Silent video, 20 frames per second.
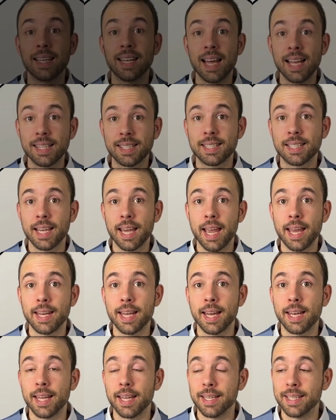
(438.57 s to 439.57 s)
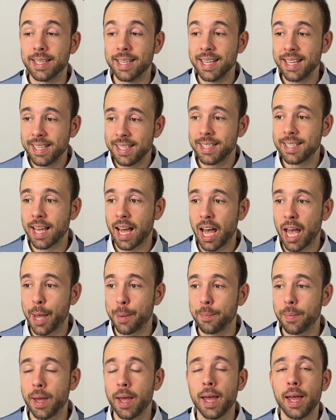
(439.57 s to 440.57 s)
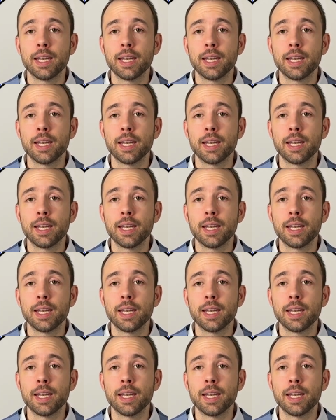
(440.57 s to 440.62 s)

let's say that this time